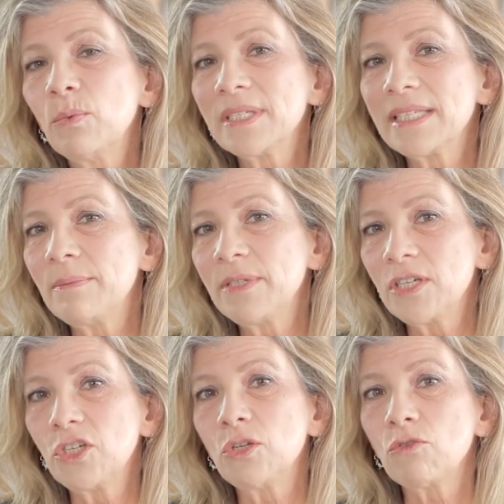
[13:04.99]
will
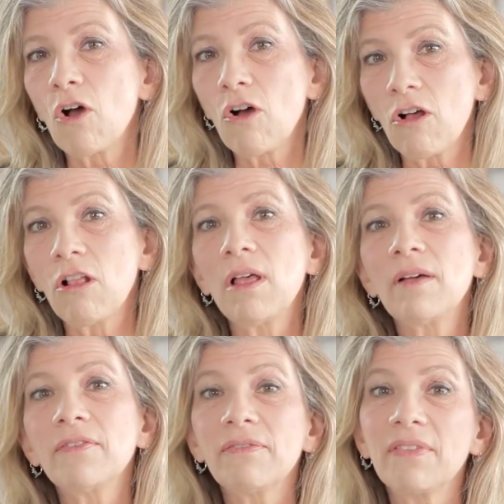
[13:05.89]
substitute all
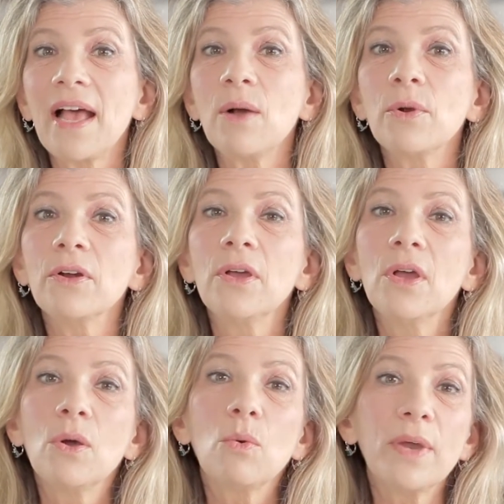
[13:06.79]
of the flour
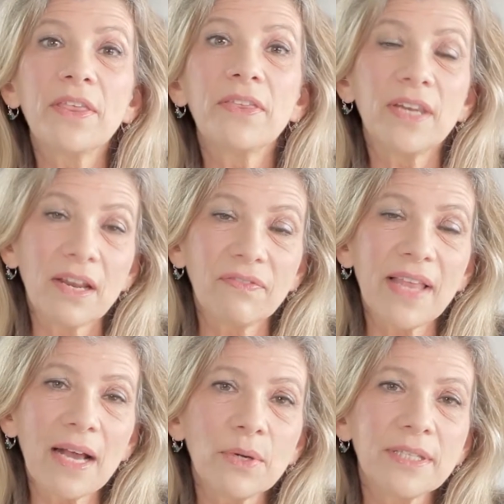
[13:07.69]
with nut
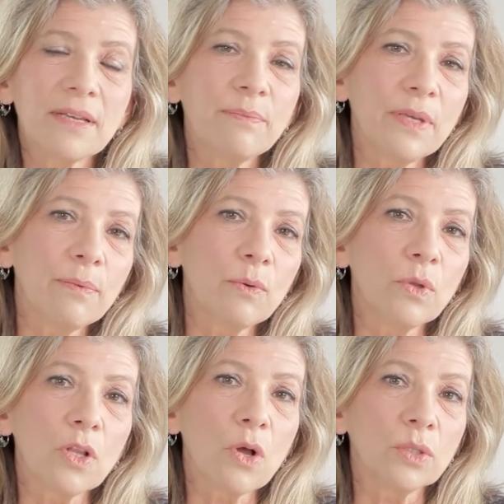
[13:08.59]
flour. Some people
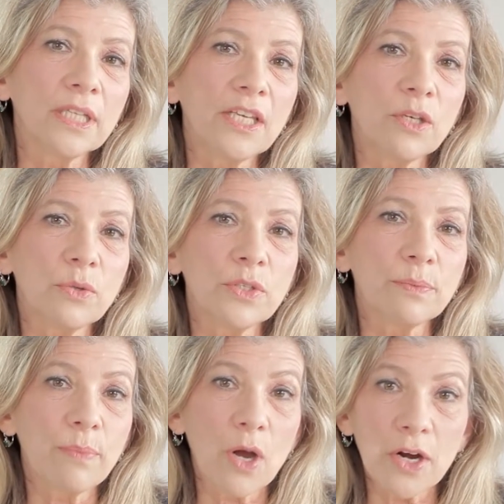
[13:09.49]
will only use
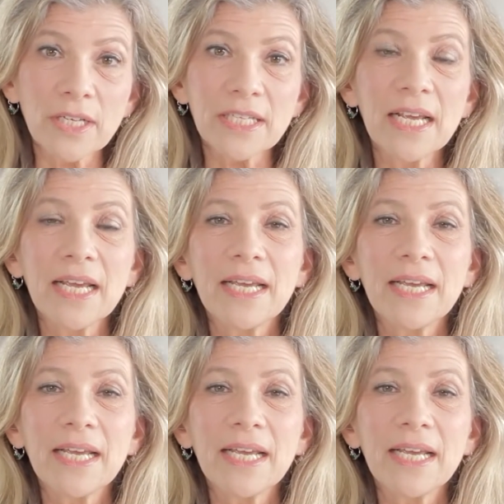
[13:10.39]
part.